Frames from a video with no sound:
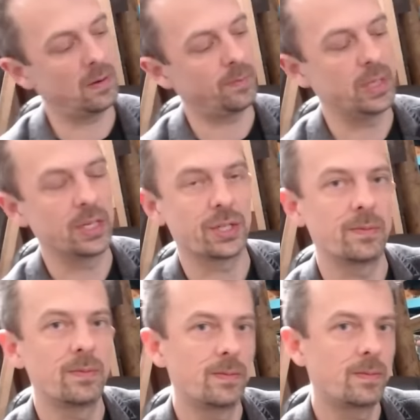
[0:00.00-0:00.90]

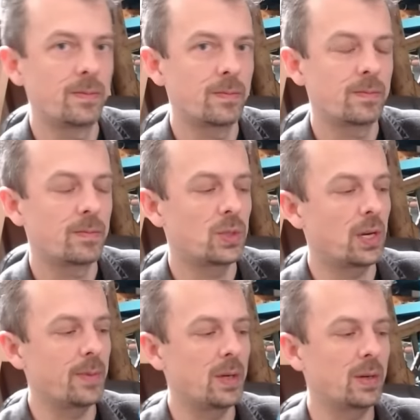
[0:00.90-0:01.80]
Persian
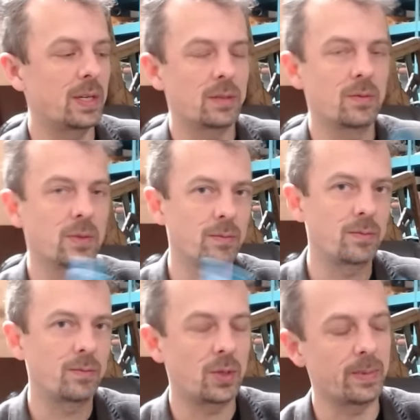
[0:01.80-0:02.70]
sight markings. Well,
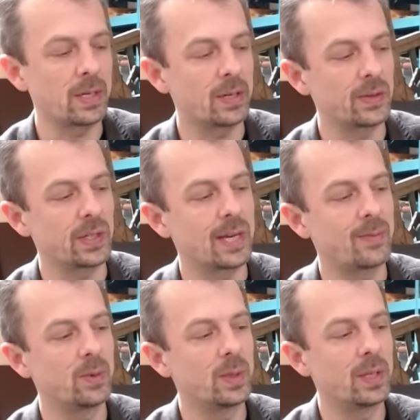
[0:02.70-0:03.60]
possibly can't on the
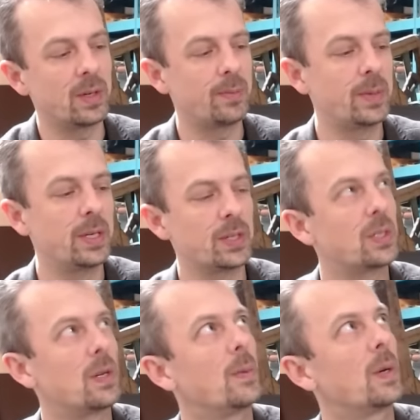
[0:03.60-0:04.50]
camera, but there are Persian
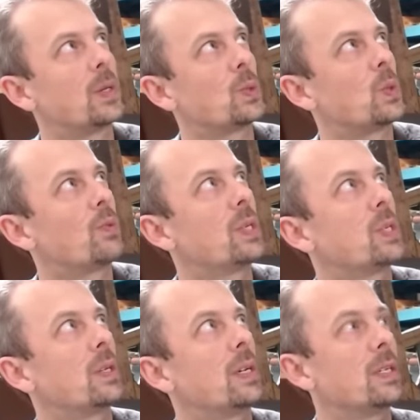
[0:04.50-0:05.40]
sight markings on the rear sight.